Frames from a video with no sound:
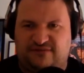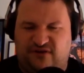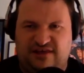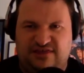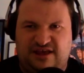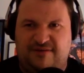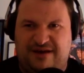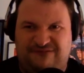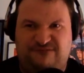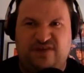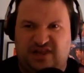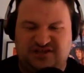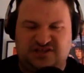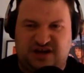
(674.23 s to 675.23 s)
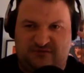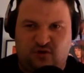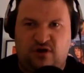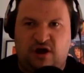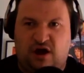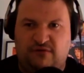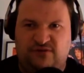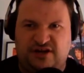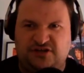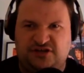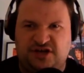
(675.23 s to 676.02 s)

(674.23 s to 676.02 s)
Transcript: if I think about philosophical conflict in